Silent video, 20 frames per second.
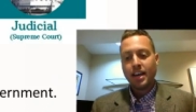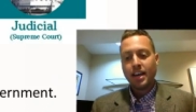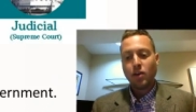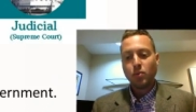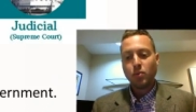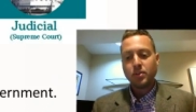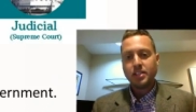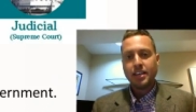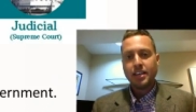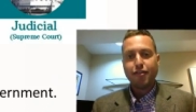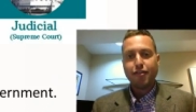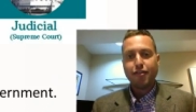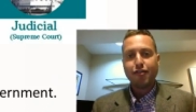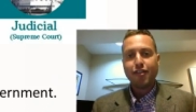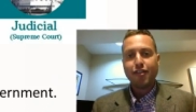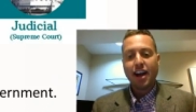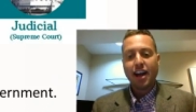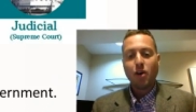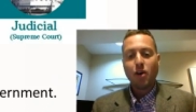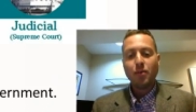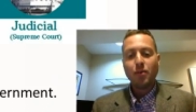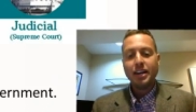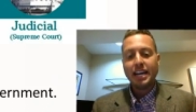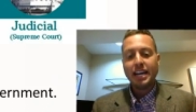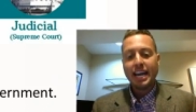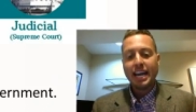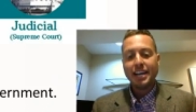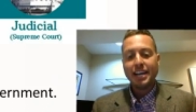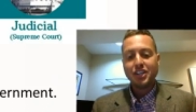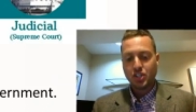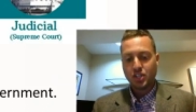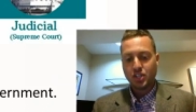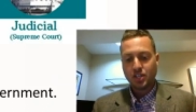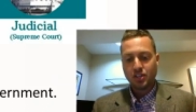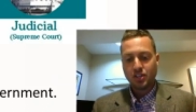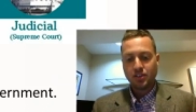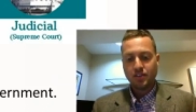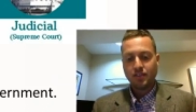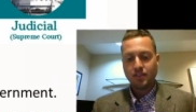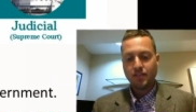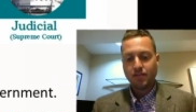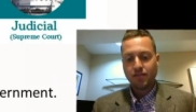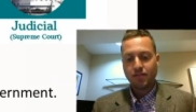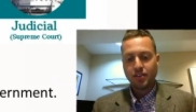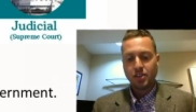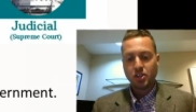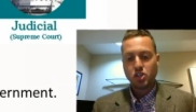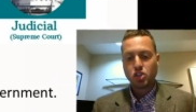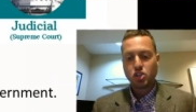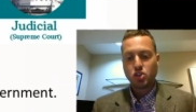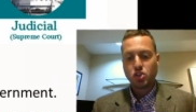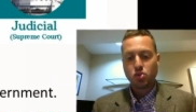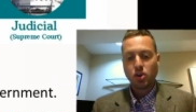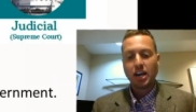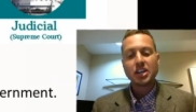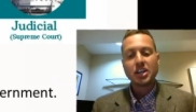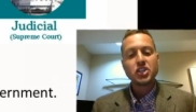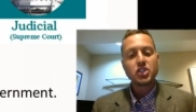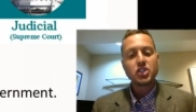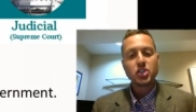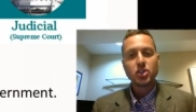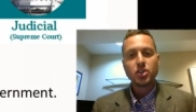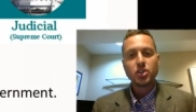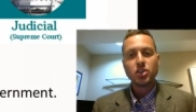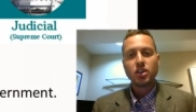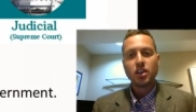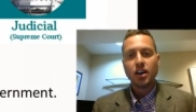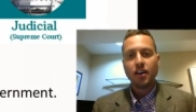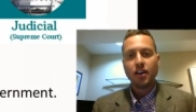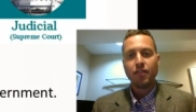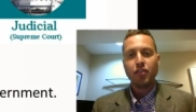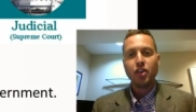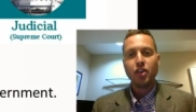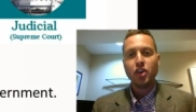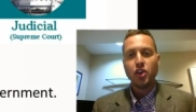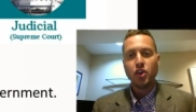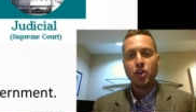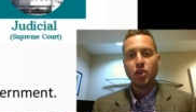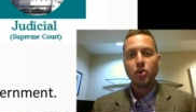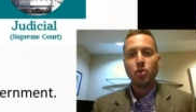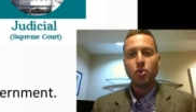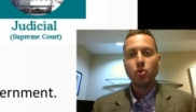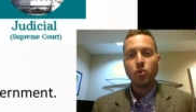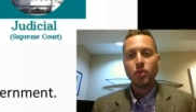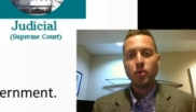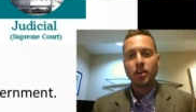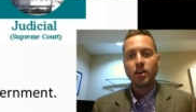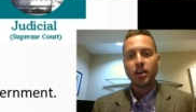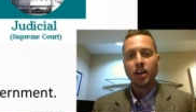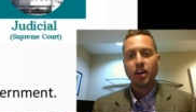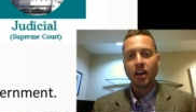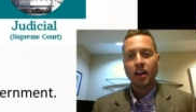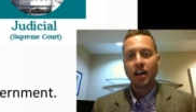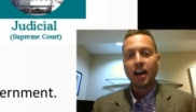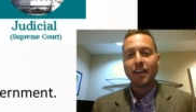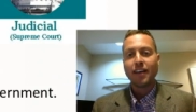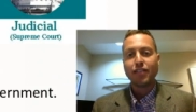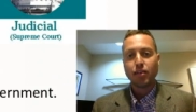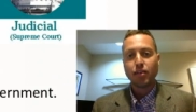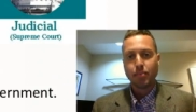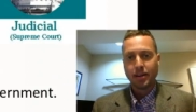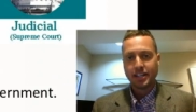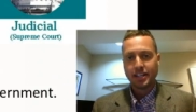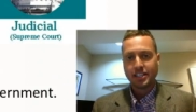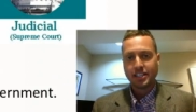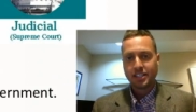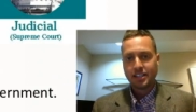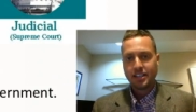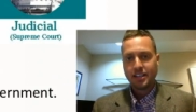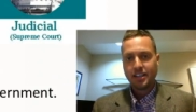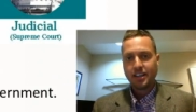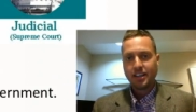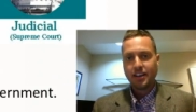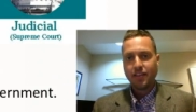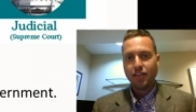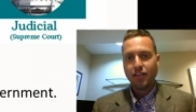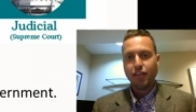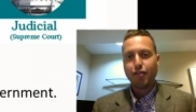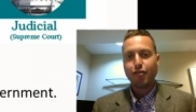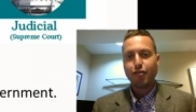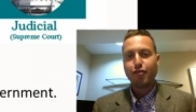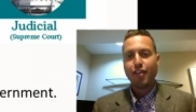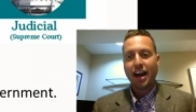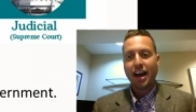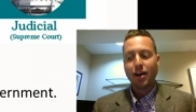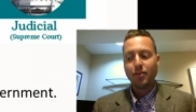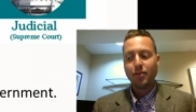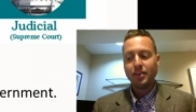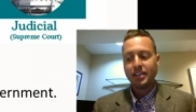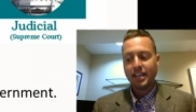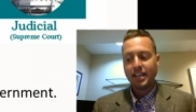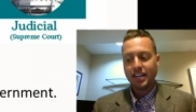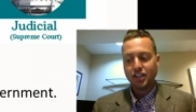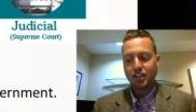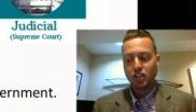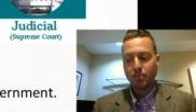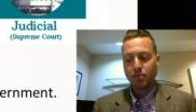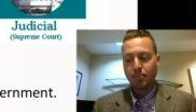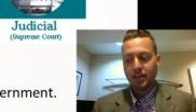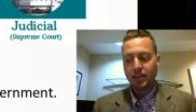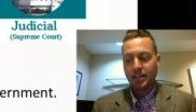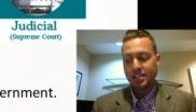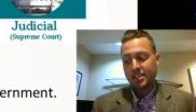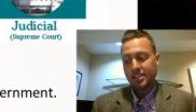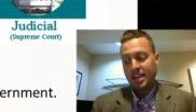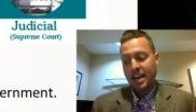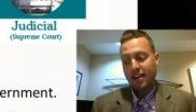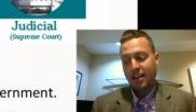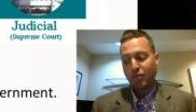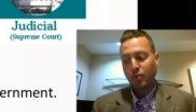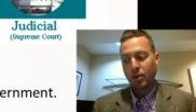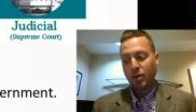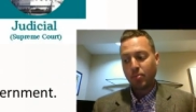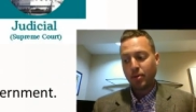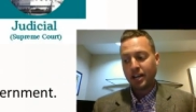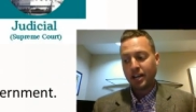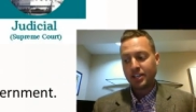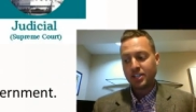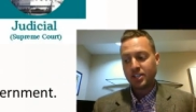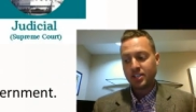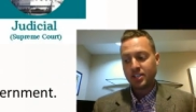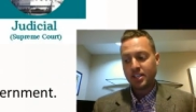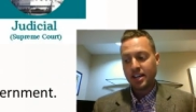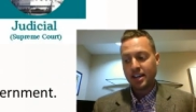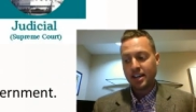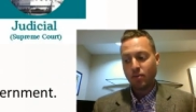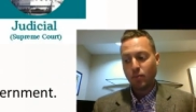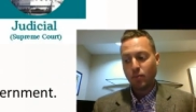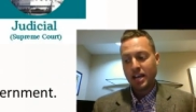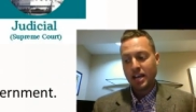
It was the foundation for the structure of the new government. The foundation, because they have 3 branches then, we